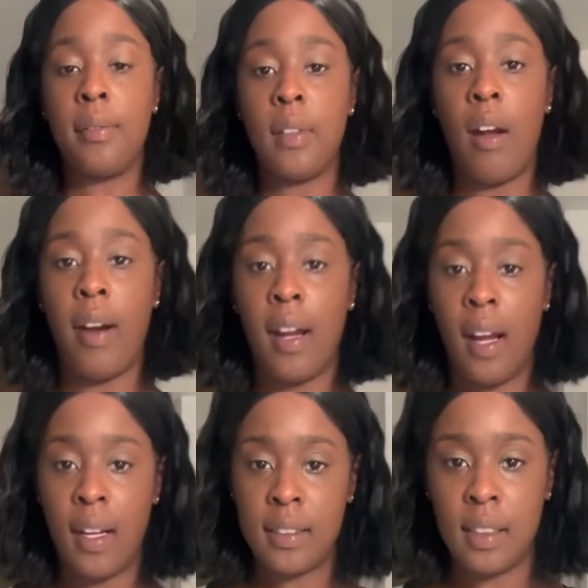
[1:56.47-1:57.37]
Alright
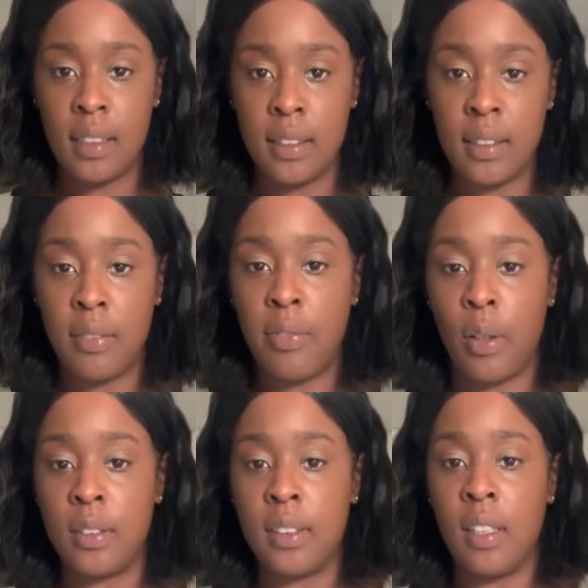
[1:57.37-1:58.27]
guys, so this is the
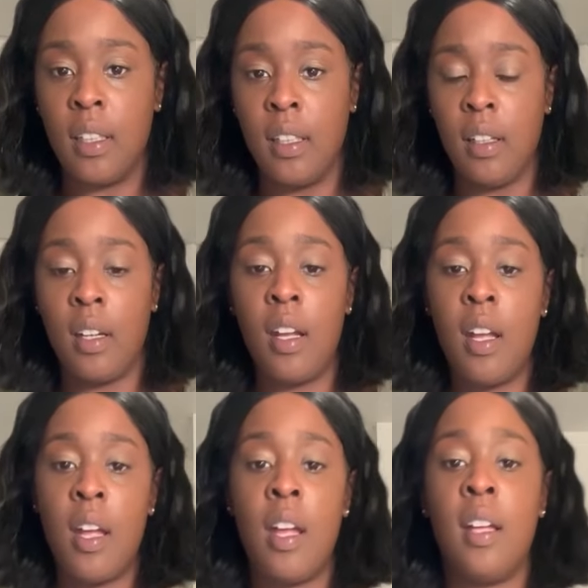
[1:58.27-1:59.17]
first look.
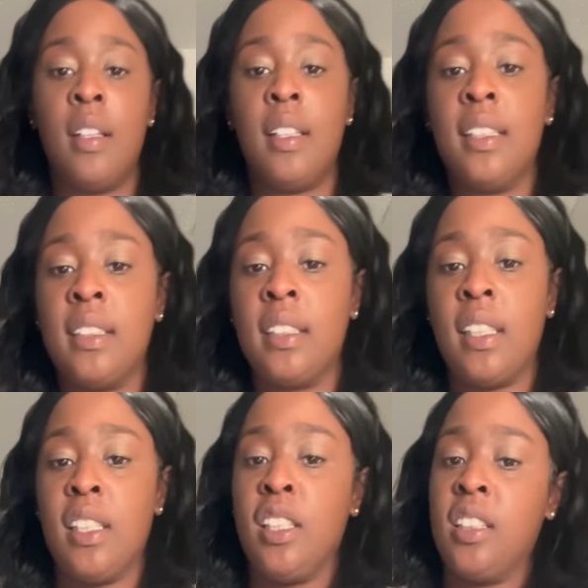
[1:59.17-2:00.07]
This
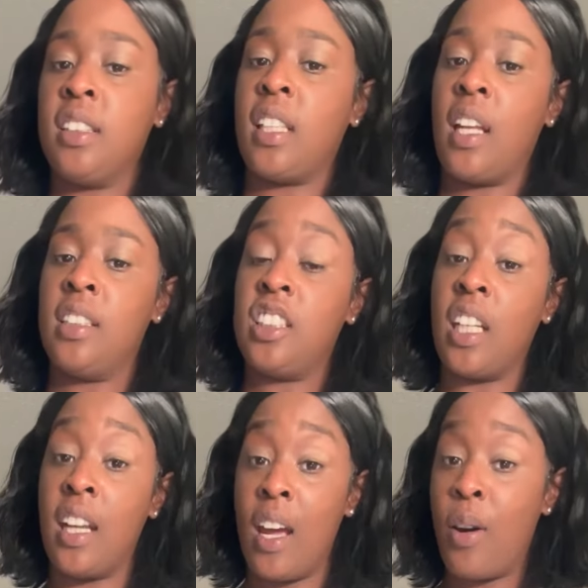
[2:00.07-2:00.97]
is
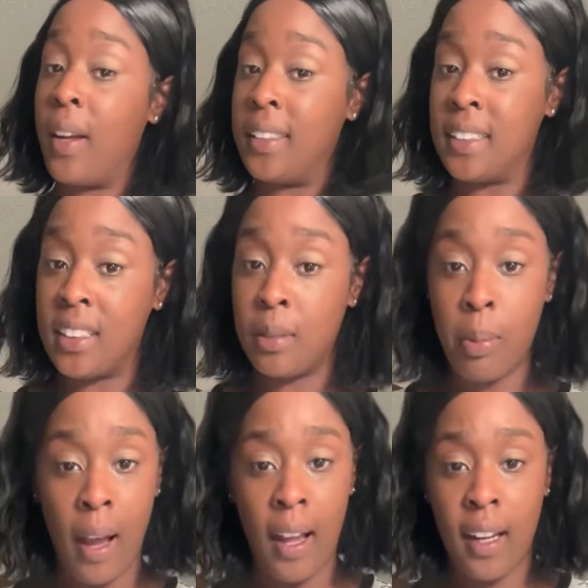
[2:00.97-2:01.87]
Chanel
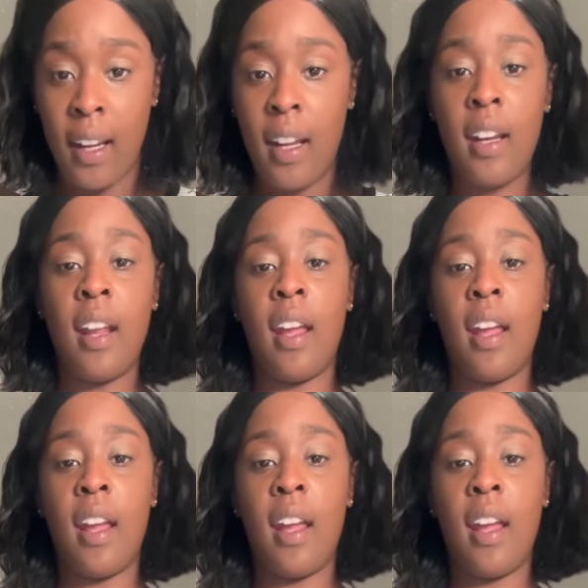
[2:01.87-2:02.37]
Inspired